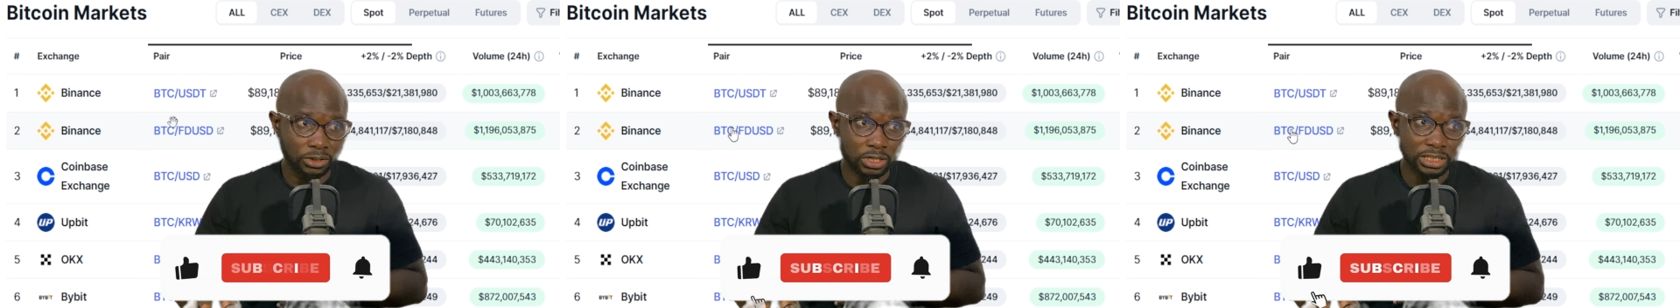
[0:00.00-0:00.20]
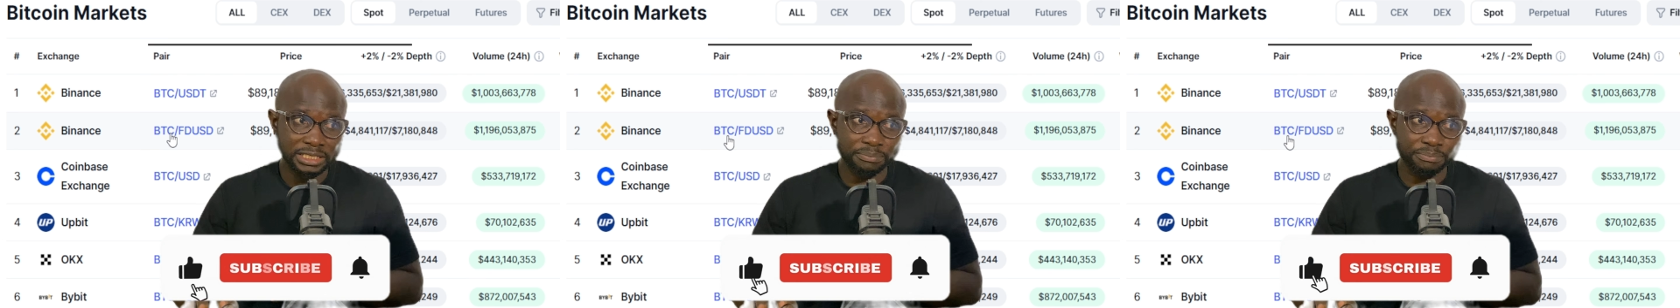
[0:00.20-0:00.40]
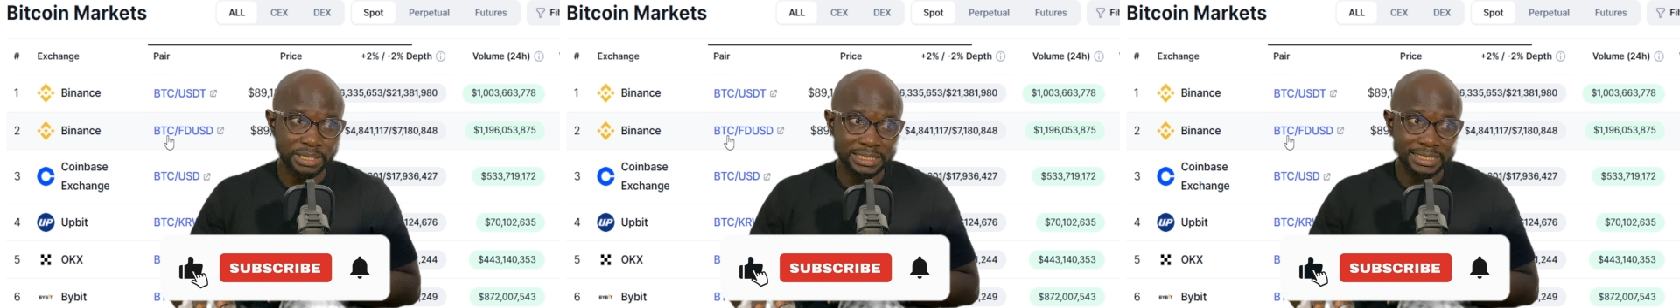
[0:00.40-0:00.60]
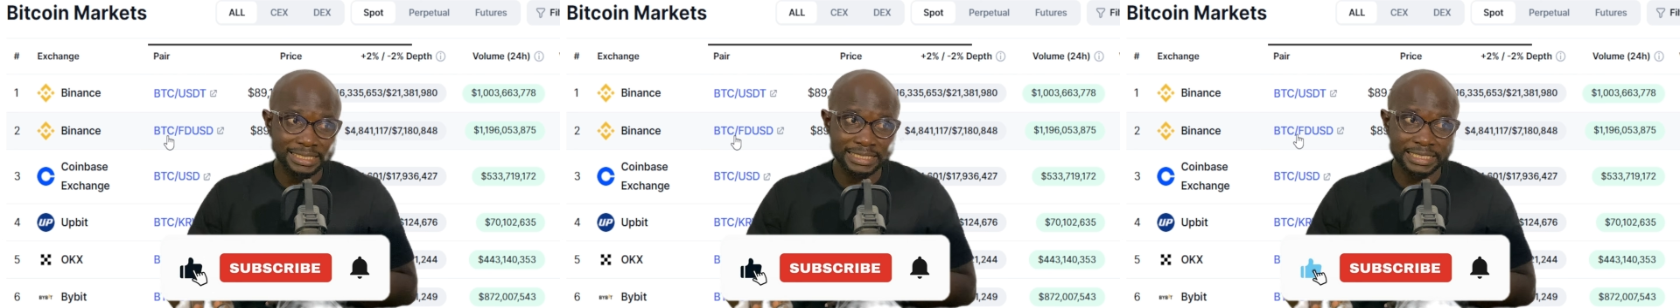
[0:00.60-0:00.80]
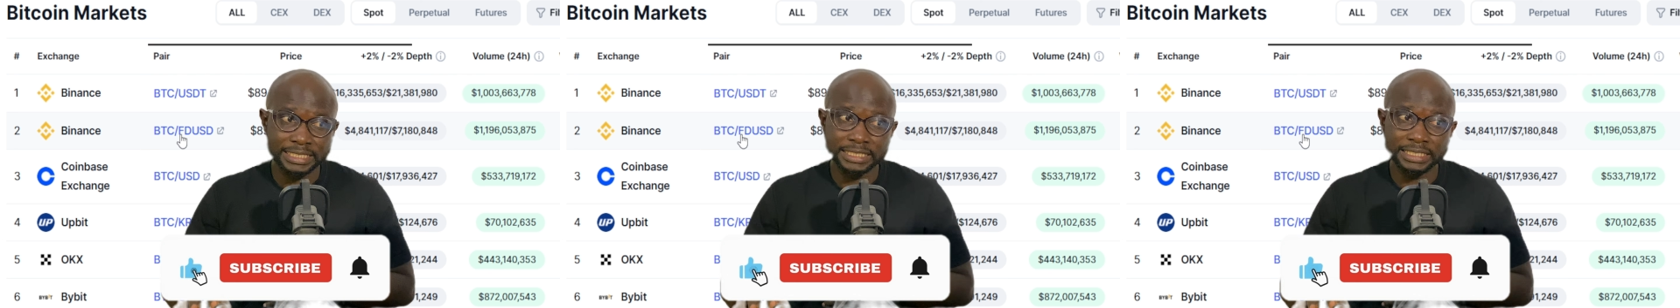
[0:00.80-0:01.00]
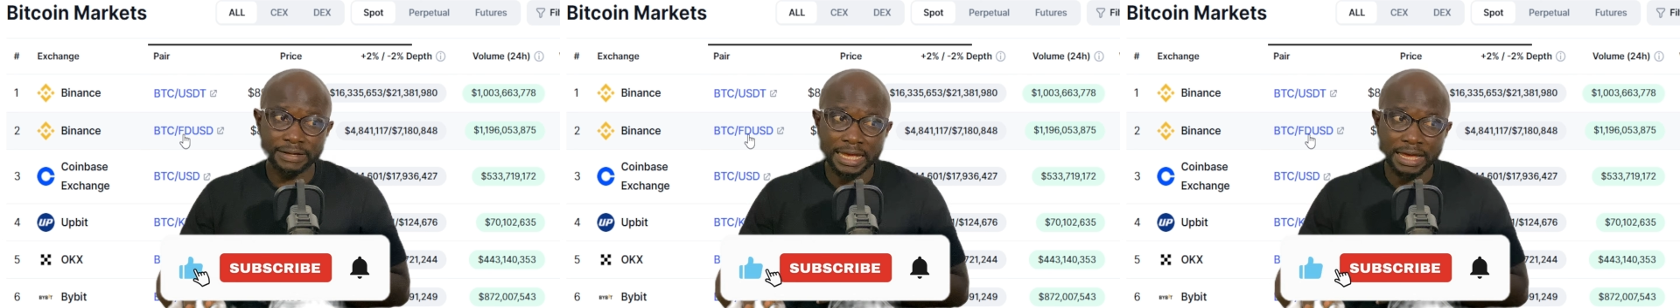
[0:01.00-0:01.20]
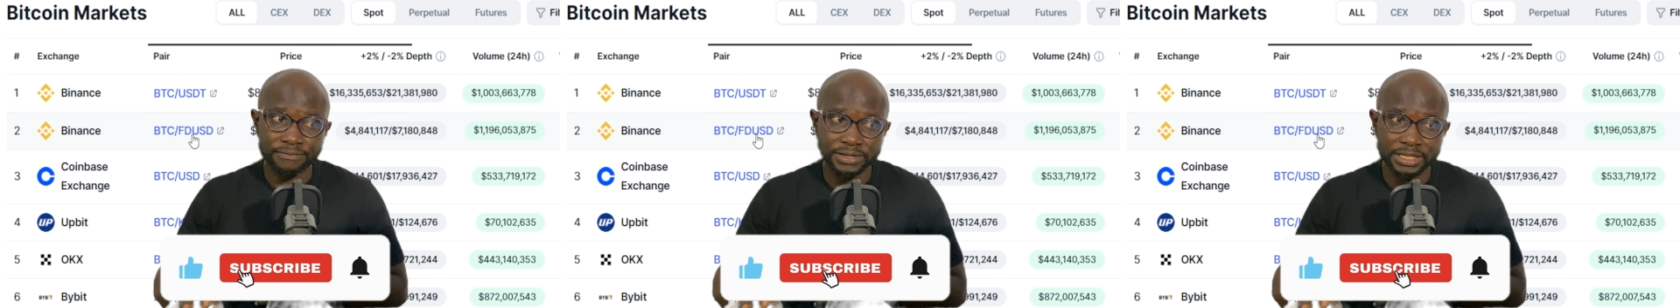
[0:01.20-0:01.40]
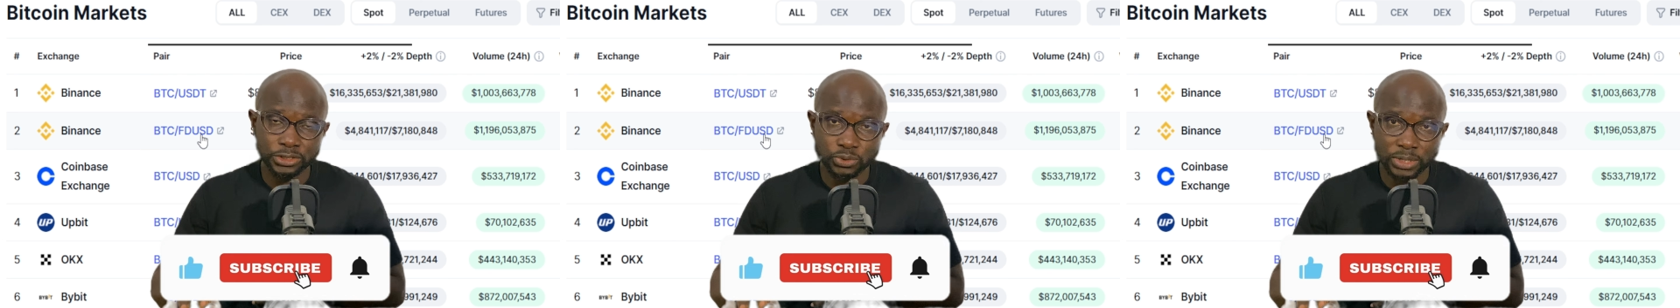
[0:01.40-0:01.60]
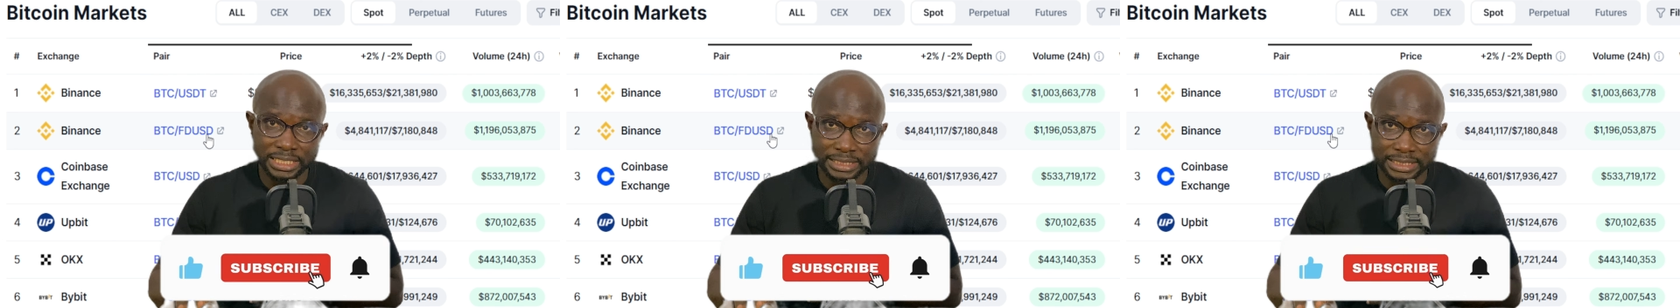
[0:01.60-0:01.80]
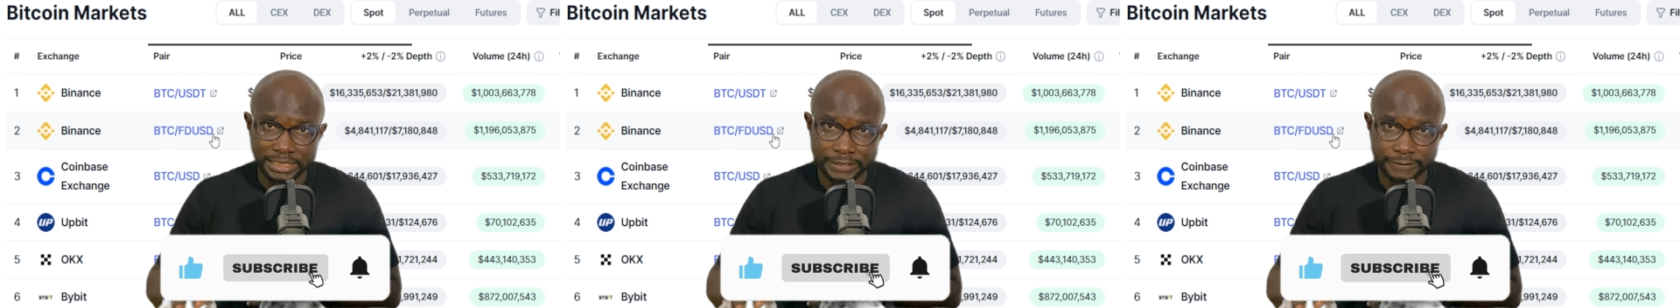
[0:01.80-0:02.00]
not BTC
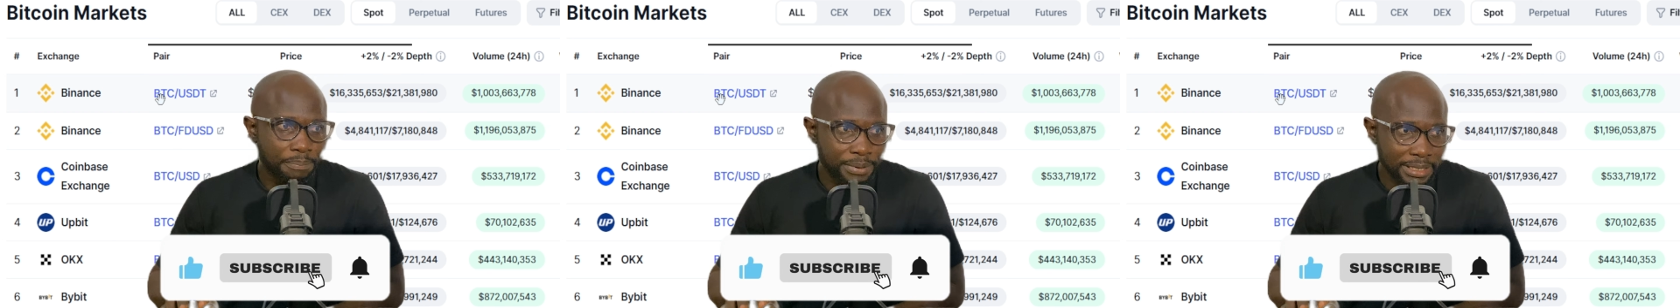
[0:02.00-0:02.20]
FDUSD.